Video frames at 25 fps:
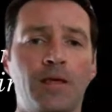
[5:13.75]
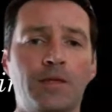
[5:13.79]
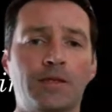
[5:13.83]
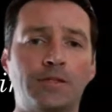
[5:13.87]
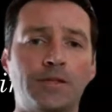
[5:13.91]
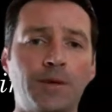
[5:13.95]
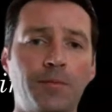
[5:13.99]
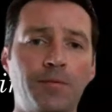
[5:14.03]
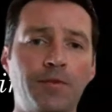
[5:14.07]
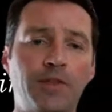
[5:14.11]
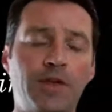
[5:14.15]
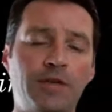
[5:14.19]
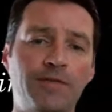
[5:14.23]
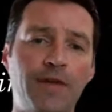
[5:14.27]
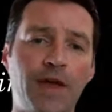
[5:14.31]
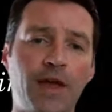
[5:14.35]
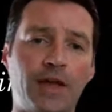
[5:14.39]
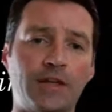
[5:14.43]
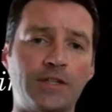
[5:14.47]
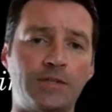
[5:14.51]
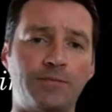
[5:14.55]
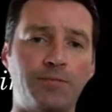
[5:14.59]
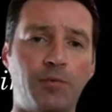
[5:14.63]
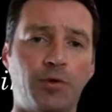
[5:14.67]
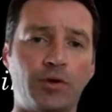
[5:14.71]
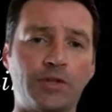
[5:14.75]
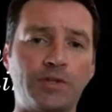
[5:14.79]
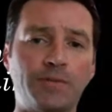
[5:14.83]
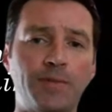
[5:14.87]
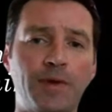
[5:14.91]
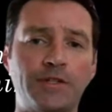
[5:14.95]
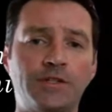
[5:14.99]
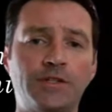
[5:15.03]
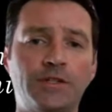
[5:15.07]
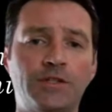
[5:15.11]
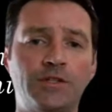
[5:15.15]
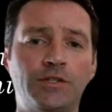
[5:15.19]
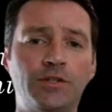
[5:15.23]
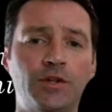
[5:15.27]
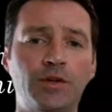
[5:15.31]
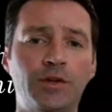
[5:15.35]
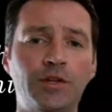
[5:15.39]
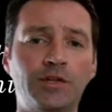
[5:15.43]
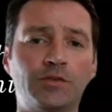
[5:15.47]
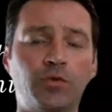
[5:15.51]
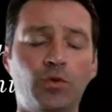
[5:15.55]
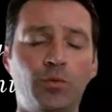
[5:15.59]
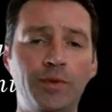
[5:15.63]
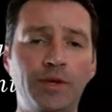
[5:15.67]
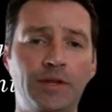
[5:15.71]
Some of the advanced sports medicine
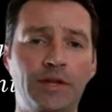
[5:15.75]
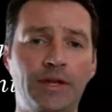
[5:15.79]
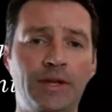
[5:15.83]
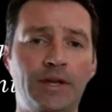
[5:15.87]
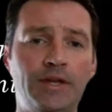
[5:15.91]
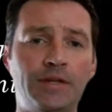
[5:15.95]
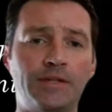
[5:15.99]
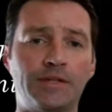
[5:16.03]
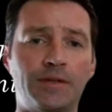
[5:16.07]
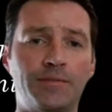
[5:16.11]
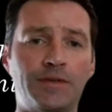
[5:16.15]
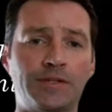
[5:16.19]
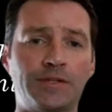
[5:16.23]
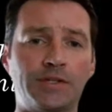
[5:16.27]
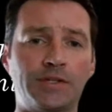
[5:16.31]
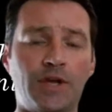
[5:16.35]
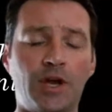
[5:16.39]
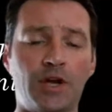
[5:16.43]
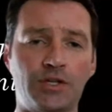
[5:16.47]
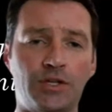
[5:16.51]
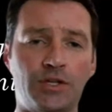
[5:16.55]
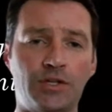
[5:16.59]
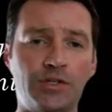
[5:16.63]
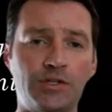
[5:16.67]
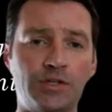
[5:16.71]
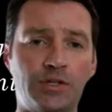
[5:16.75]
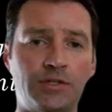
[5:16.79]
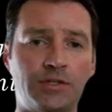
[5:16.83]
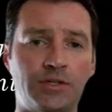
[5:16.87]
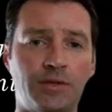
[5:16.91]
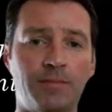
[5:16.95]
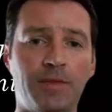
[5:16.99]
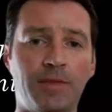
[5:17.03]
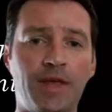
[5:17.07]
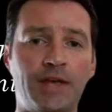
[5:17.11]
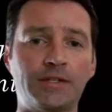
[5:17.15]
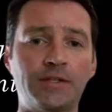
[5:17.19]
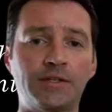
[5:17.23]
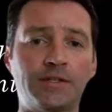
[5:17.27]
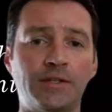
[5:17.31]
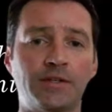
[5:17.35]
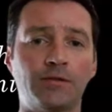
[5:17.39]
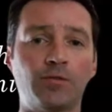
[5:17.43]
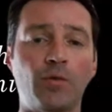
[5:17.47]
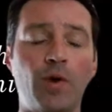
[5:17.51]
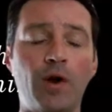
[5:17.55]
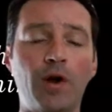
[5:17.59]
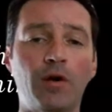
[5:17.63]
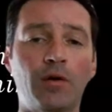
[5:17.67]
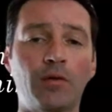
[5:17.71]
students will be leading some discussions and some lessons
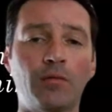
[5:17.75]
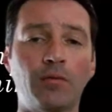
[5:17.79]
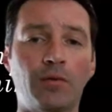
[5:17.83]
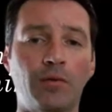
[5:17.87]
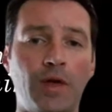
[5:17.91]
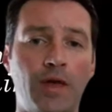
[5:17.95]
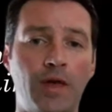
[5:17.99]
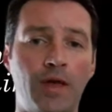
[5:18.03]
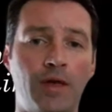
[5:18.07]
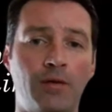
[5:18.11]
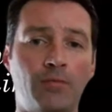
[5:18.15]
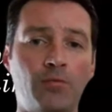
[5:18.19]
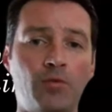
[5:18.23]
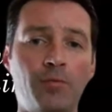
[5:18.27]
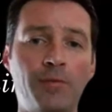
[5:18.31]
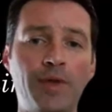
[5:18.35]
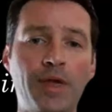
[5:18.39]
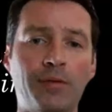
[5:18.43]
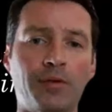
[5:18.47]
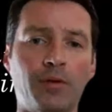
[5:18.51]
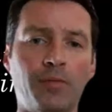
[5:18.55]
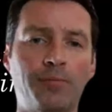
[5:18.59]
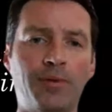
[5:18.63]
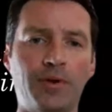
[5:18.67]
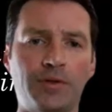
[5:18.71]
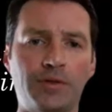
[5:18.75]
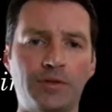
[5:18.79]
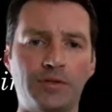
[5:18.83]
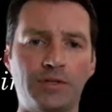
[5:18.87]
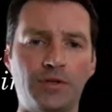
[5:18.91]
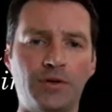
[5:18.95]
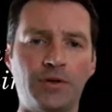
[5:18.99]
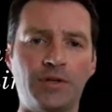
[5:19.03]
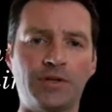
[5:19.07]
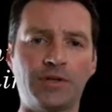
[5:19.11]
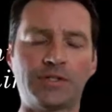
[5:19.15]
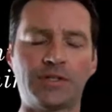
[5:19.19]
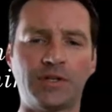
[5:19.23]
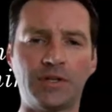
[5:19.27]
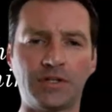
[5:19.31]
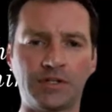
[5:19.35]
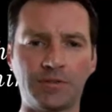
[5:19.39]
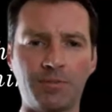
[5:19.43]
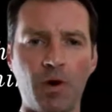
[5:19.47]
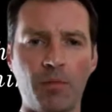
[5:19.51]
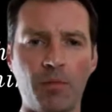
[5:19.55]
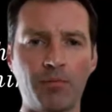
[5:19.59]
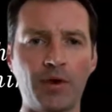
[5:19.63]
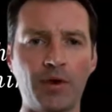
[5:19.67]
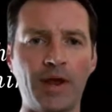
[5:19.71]
as well, and we'll be able to put the students into
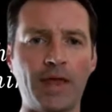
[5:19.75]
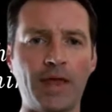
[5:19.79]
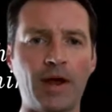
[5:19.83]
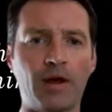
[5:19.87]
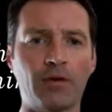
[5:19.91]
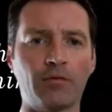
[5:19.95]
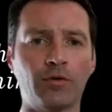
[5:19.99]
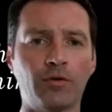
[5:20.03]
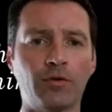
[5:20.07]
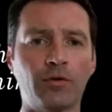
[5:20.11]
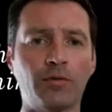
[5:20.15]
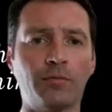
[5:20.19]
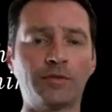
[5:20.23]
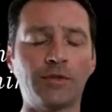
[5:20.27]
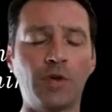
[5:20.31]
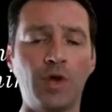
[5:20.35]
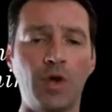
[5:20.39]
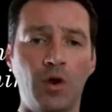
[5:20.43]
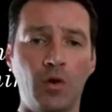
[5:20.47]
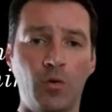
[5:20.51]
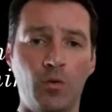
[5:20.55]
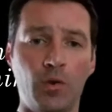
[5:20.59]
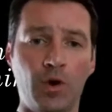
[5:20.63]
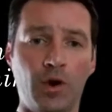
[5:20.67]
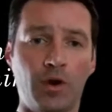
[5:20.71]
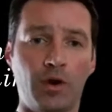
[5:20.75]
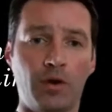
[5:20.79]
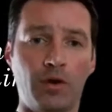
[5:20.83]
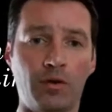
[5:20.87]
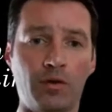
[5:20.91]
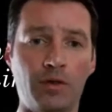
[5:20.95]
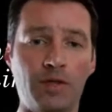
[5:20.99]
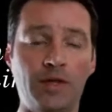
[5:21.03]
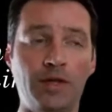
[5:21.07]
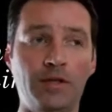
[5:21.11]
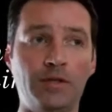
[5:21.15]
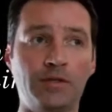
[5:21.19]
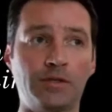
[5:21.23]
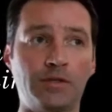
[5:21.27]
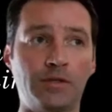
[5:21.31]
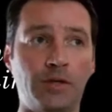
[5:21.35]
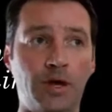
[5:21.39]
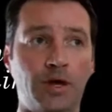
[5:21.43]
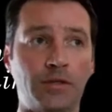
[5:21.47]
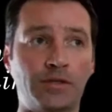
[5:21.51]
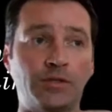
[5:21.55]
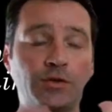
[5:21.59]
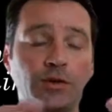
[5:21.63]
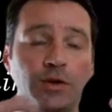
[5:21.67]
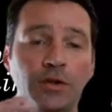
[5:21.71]
small breakout rooms where these
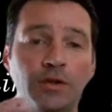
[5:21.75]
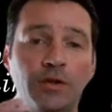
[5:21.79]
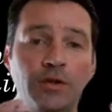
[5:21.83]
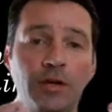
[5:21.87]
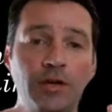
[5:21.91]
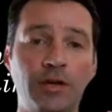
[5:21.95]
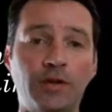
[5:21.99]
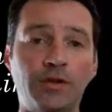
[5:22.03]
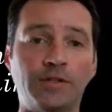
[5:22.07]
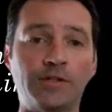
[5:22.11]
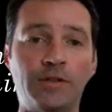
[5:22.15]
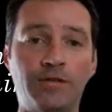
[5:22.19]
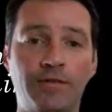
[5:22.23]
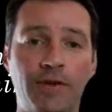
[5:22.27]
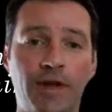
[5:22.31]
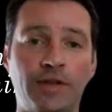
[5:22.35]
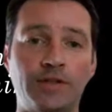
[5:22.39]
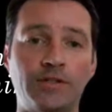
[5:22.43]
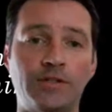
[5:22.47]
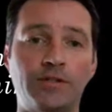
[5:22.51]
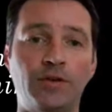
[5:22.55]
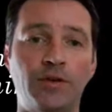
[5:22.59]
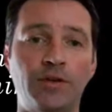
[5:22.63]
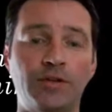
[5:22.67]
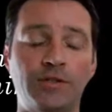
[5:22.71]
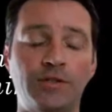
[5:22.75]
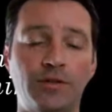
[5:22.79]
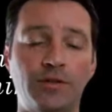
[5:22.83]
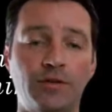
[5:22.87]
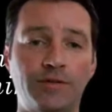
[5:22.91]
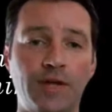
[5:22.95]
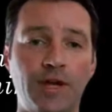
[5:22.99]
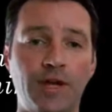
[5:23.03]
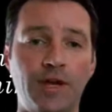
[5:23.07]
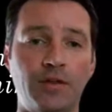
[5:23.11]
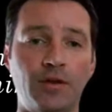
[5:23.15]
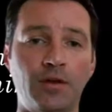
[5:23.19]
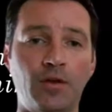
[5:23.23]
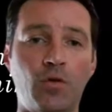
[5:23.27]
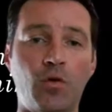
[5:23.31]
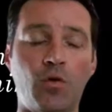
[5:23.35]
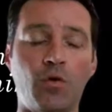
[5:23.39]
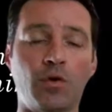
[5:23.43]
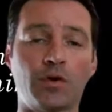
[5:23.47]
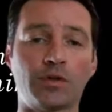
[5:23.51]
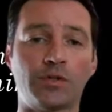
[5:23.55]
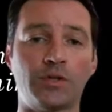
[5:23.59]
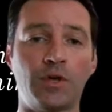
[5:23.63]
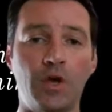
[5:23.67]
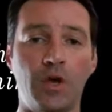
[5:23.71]
student leaders, advanced students who've taken the
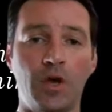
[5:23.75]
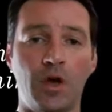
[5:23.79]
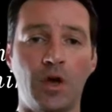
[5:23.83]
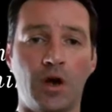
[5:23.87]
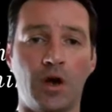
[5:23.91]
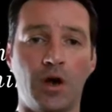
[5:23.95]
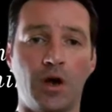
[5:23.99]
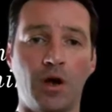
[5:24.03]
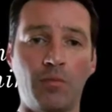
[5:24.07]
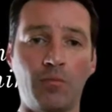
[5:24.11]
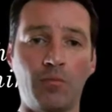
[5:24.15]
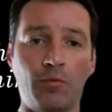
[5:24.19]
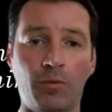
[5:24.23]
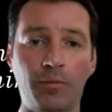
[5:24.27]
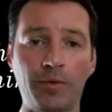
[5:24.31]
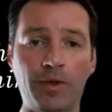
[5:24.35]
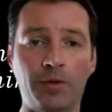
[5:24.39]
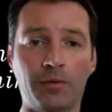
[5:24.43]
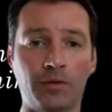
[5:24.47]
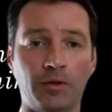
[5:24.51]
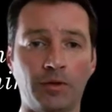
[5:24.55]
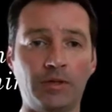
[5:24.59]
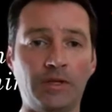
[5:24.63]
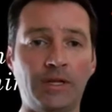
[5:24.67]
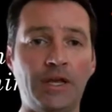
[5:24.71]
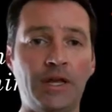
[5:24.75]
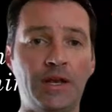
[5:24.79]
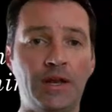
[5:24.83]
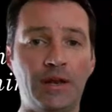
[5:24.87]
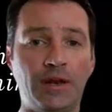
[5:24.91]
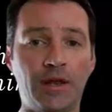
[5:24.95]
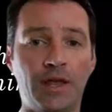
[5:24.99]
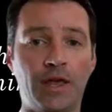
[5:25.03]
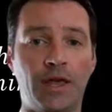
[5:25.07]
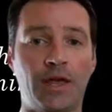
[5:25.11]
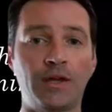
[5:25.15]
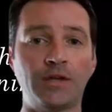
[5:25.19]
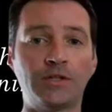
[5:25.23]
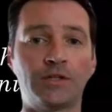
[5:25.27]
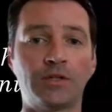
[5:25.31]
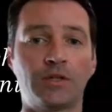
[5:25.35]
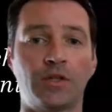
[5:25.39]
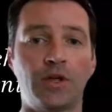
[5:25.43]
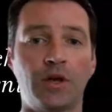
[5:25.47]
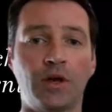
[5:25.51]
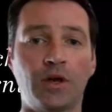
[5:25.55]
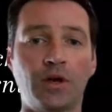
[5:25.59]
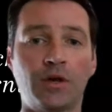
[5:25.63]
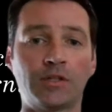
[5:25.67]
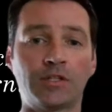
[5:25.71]
course, will be able to lead and engage
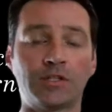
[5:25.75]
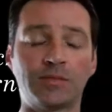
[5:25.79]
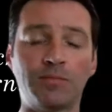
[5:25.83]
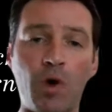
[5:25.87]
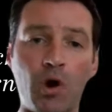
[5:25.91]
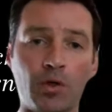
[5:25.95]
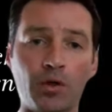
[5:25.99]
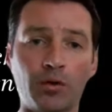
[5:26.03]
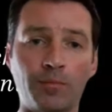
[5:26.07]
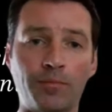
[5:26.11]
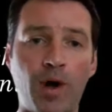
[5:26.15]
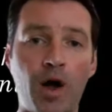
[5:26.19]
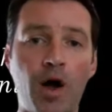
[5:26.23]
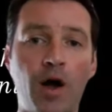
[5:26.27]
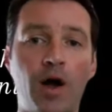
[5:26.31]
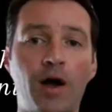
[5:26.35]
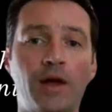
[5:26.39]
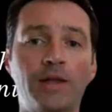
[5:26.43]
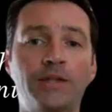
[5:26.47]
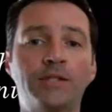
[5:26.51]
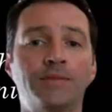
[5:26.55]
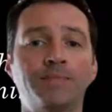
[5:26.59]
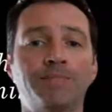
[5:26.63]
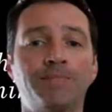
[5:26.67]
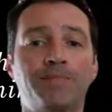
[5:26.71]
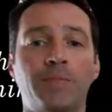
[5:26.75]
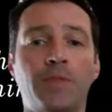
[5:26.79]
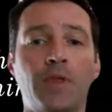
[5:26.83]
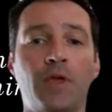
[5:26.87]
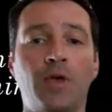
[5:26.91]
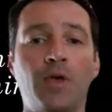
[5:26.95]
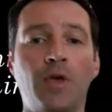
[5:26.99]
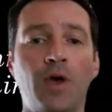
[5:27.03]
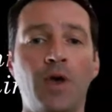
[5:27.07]
the smaller pods.